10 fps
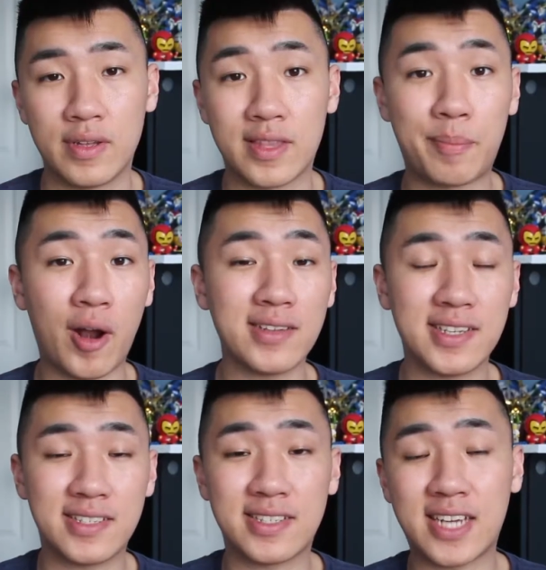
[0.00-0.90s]
The
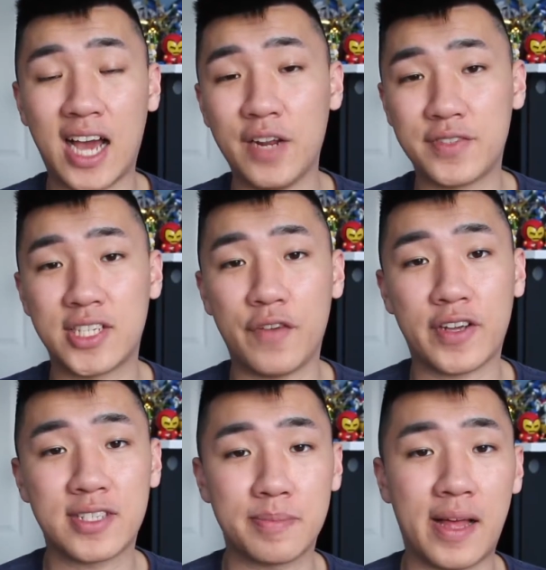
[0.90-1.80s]
process is kind of
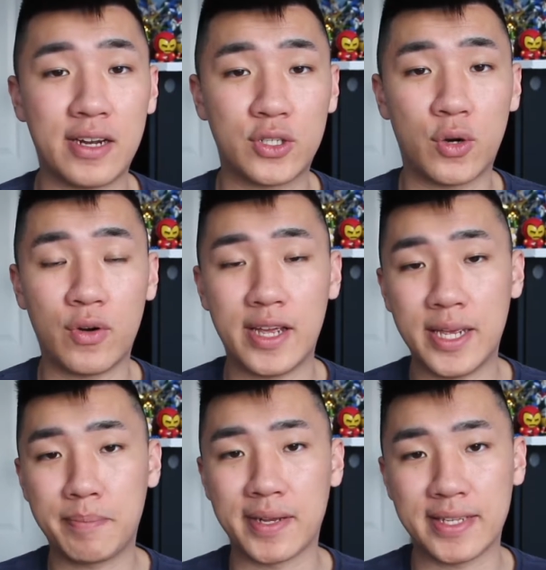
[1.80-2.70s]

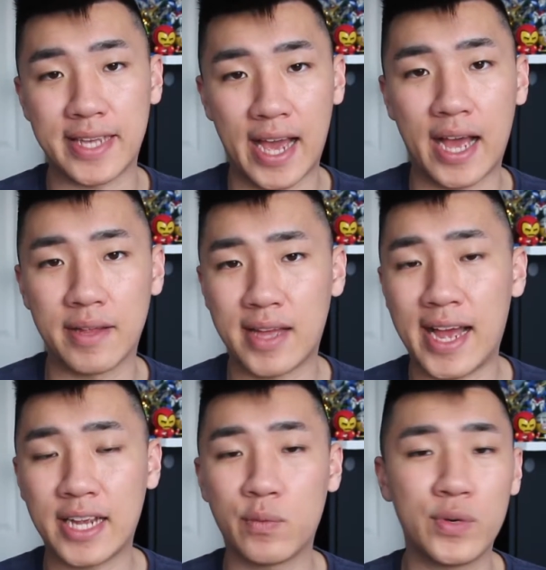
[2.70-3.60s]
self-explanatory, but yeah,
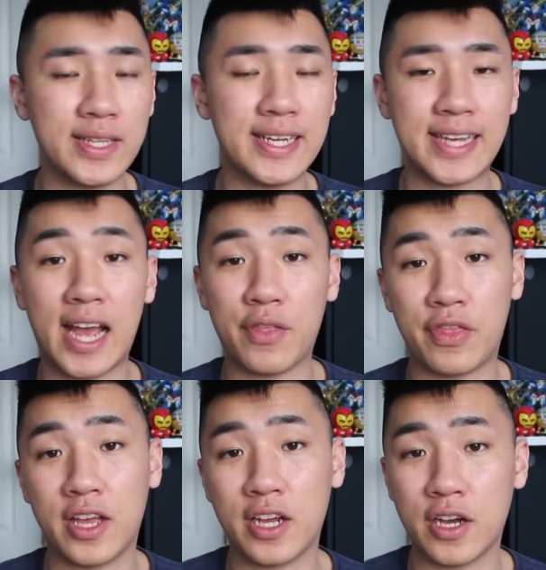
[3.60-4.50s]
I really can't
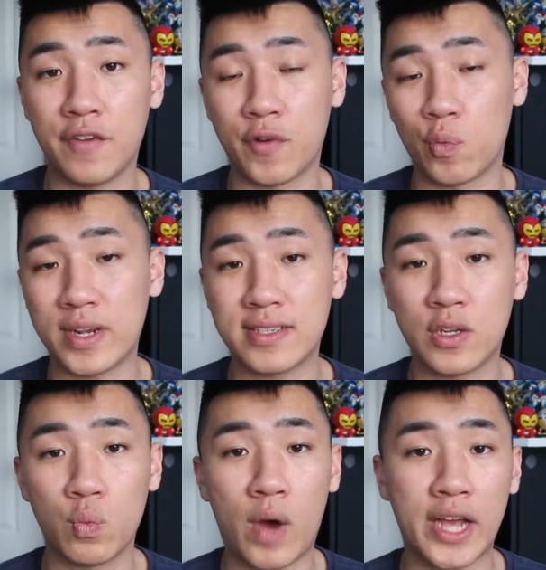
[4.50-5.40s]
think of a
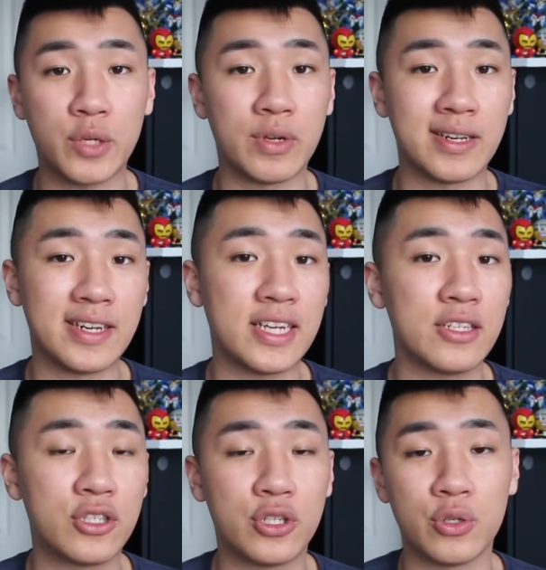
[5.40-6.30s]
reason why you would
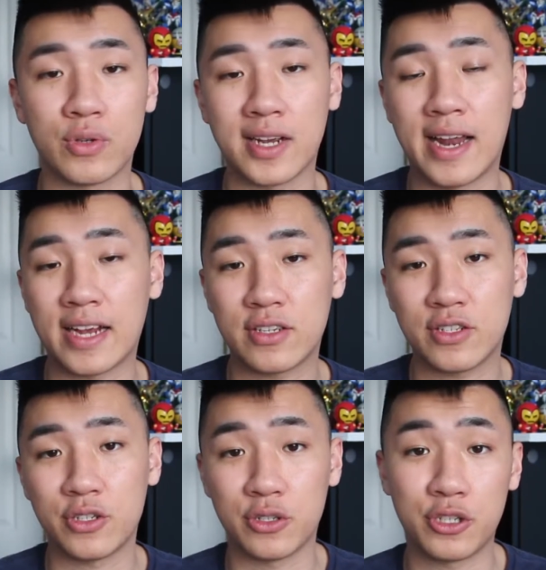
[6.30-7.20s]
need to connect
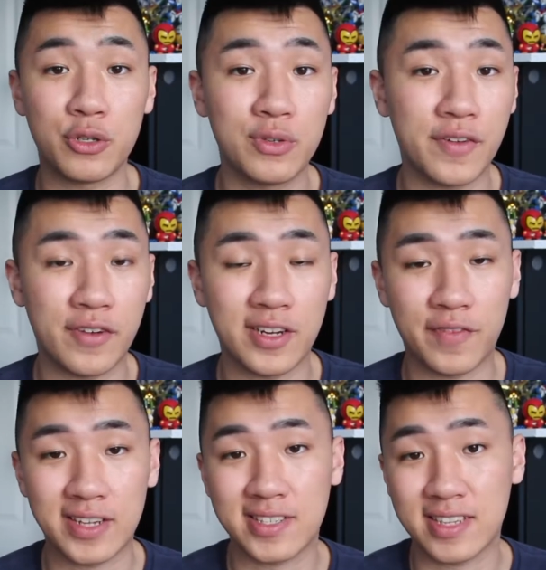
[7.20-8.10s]
to 2 different
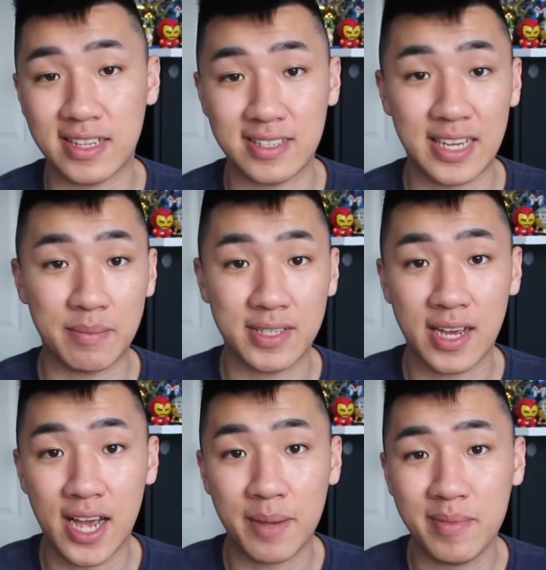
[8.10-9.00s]
devices at the same
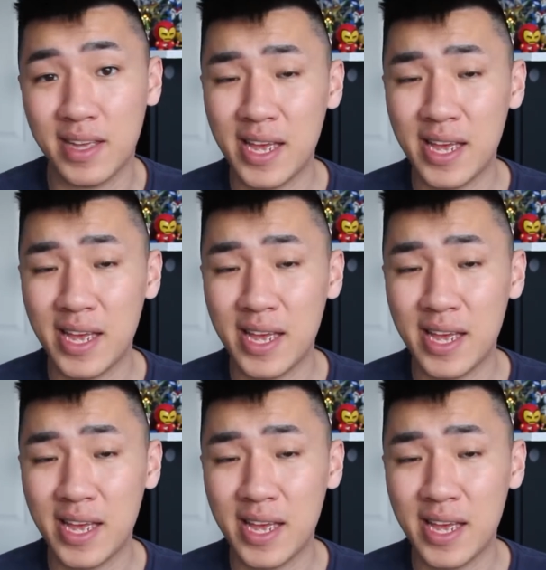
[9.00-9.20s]
time.